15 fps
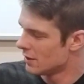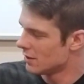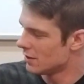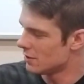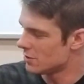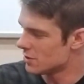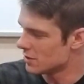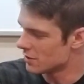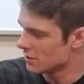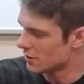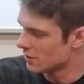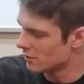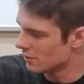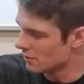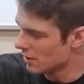there's just a
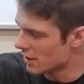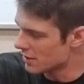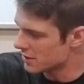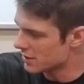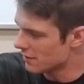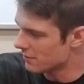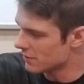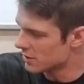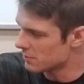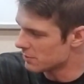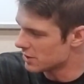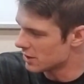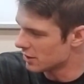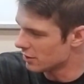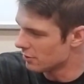lot of stuff in this
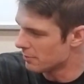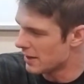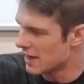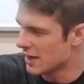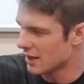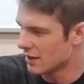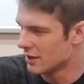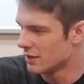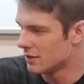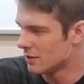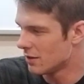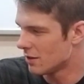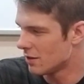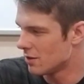particular bag and